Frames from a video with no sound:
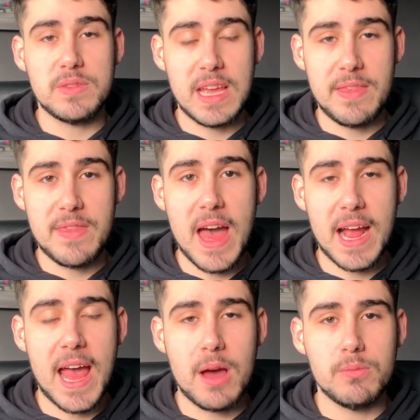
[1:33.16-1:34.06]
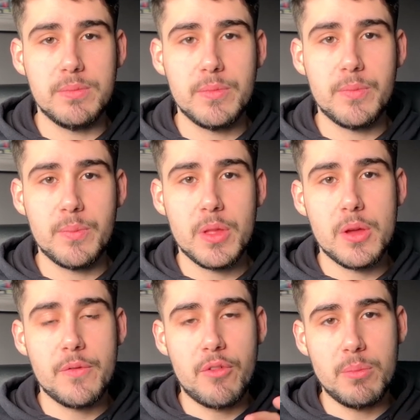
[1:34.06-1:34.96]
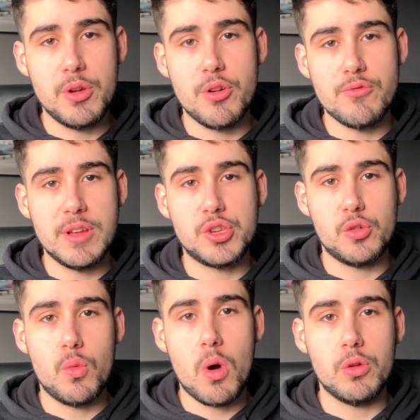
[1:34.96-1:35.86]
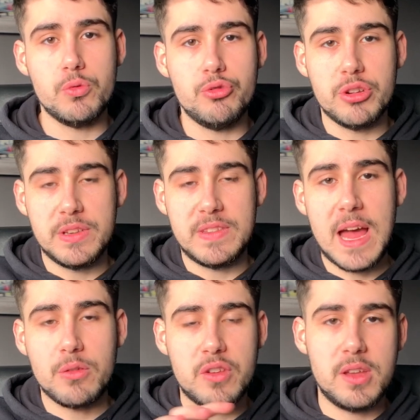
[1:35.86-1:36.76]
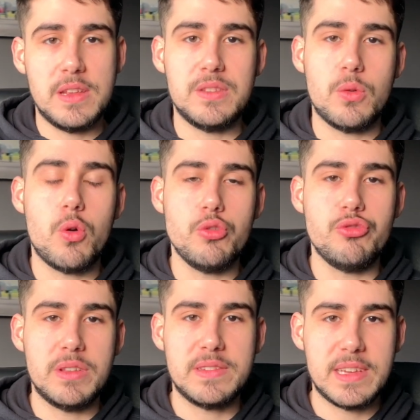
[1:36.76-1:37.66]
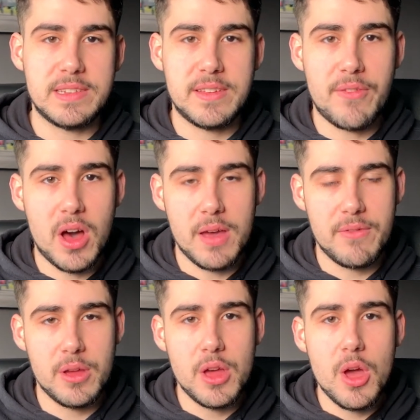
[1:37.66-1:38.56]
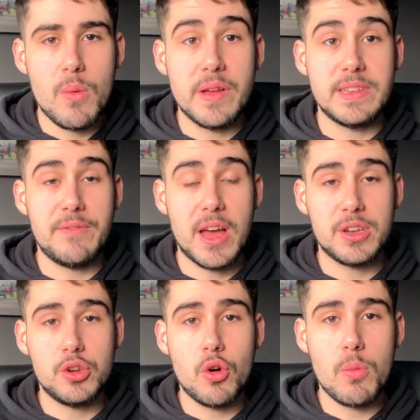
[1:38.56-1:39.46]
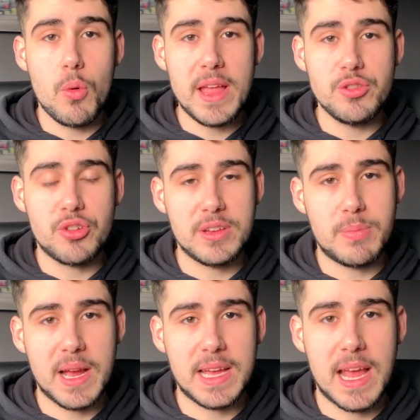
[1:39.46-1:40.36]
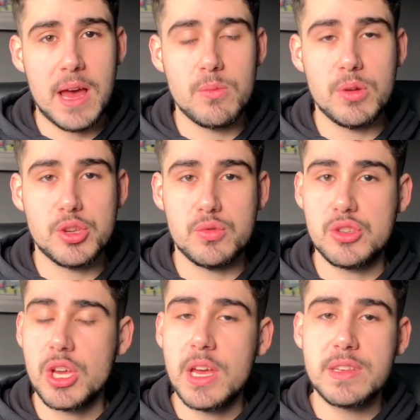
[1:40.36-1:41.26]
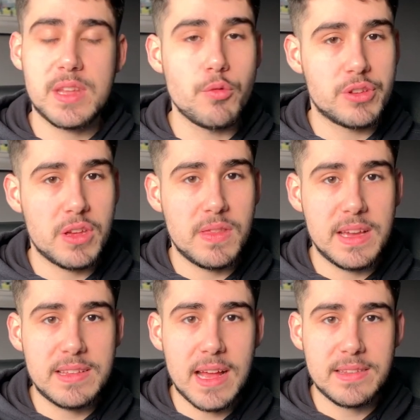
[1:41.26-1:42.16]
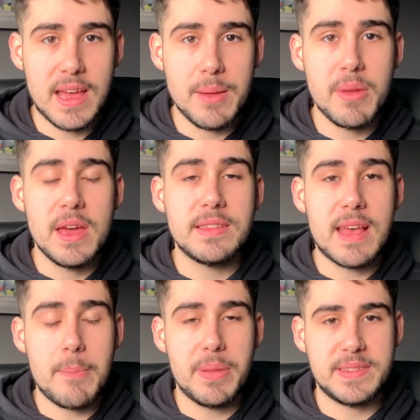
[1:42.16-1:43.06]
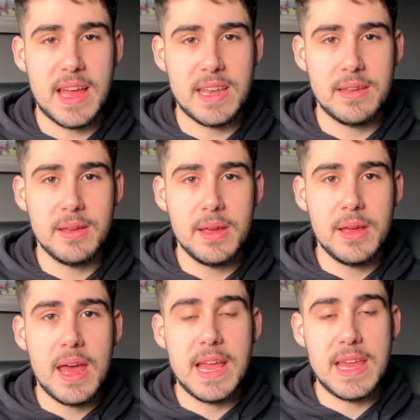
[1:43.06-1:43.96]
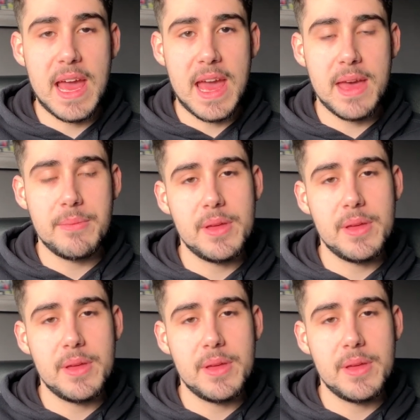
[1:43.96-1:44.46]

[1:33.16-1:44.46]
in that account from your original 100 has now turned into 165. Whereas if you had a normal interest bank account, which was still returning the exact same 10% a year,